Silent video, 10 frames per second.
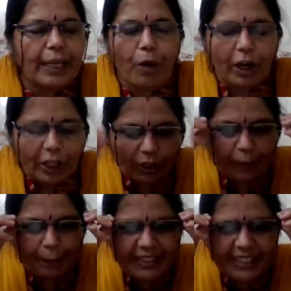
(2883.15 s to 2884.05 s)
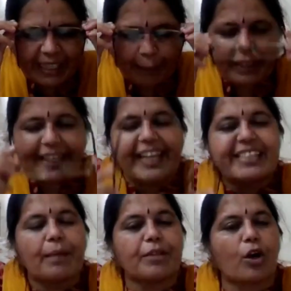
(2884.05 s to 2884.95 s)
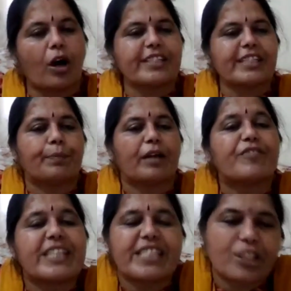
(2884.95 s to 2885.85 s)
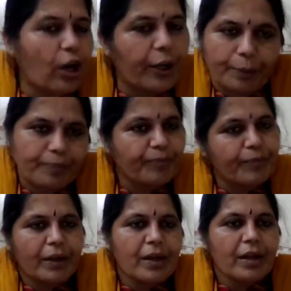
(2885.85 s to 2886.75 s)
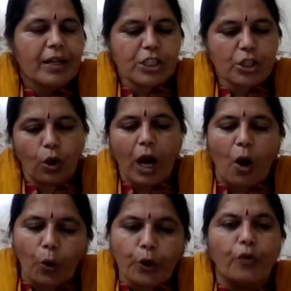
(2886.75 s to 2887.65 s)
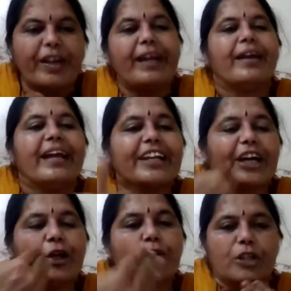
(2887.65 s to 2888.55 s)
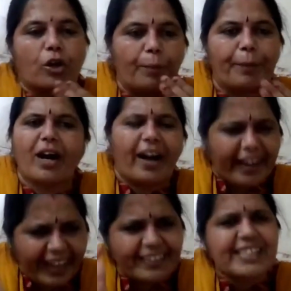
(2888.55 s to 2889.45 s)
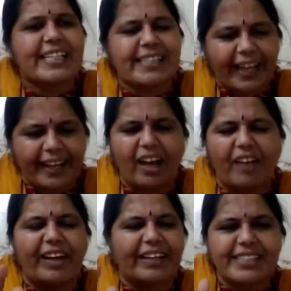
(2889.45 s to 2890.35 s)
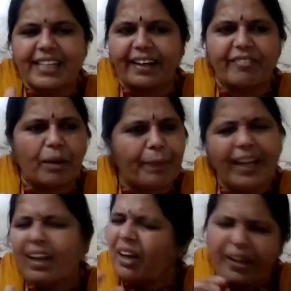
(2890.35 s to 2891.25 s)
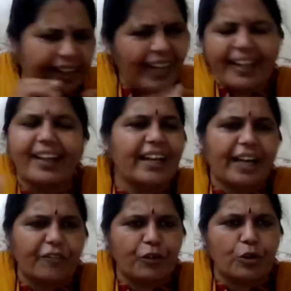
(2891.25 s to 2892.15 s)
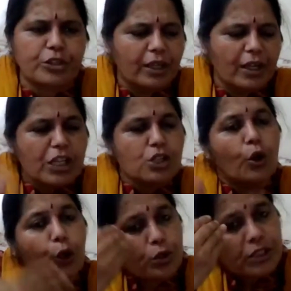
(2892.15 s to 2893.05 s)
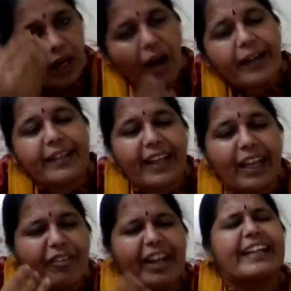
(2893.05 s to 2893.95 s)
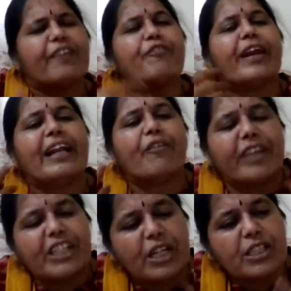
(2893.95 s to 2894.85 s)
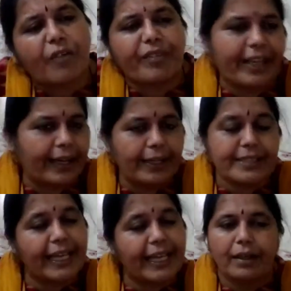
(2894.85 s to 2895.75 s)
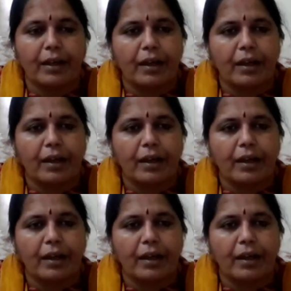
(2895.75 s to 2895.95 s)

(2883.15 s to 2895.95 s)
In molecular basis chapter, teach them the concept of cistron. So how do we introduce the concept? Because again, this is the area where the children will be really confused. So you start giving different definitions of DNA, gene.